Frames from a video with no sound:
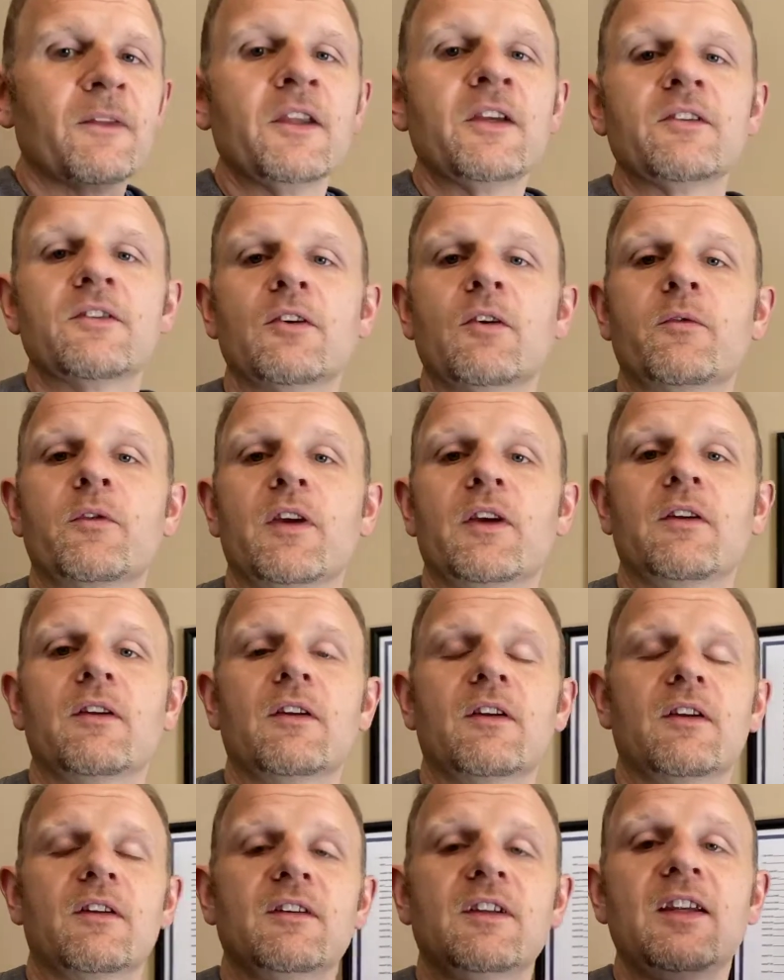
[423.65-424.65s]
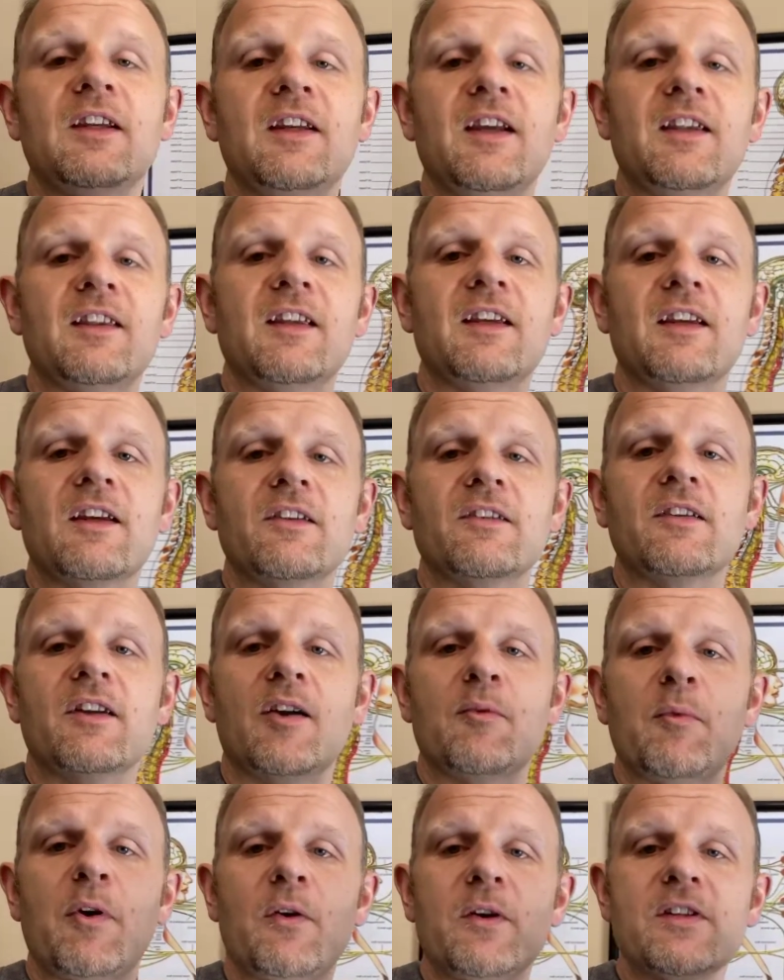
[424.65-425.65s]
So if you need anything else,
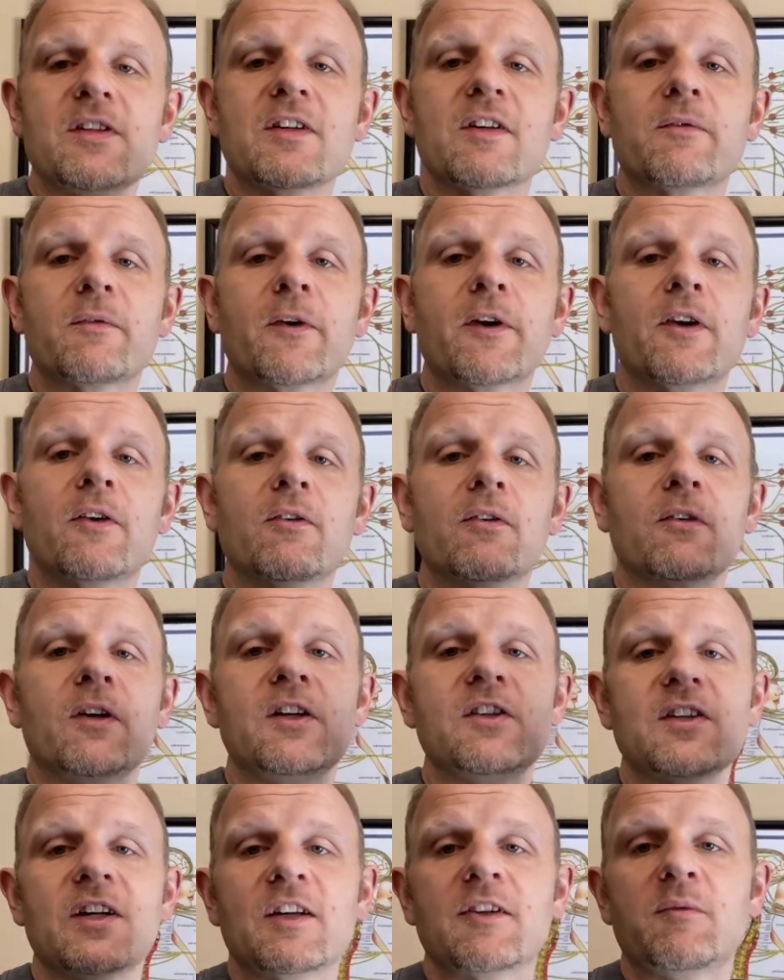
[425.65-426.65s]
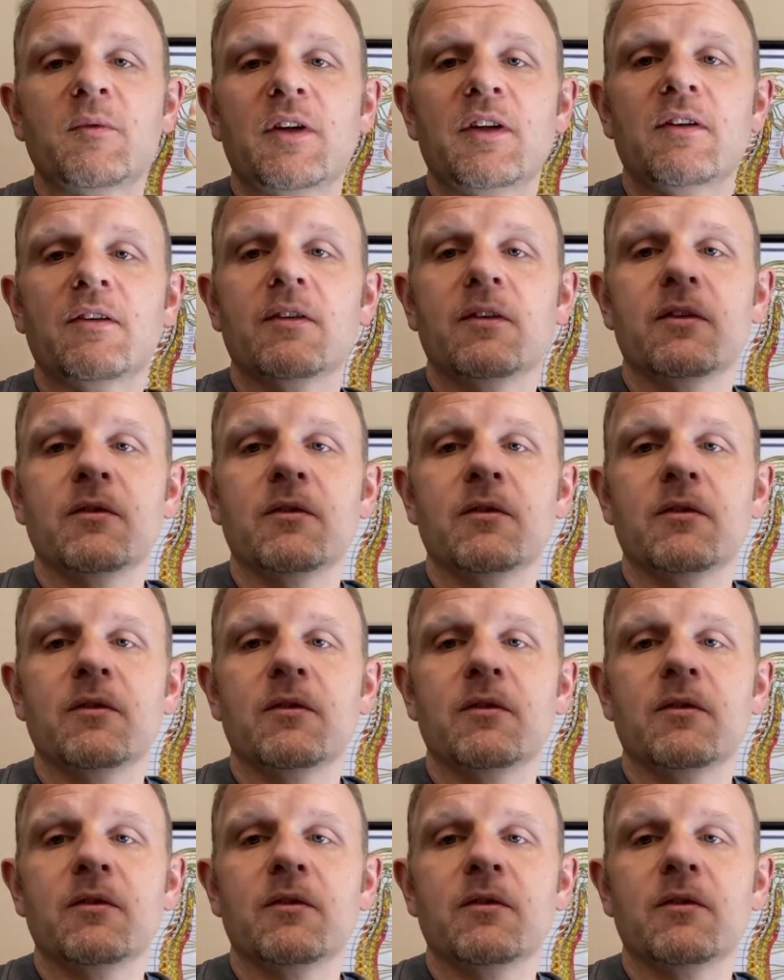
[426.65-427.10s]
I'm always here for you. Reach out to me.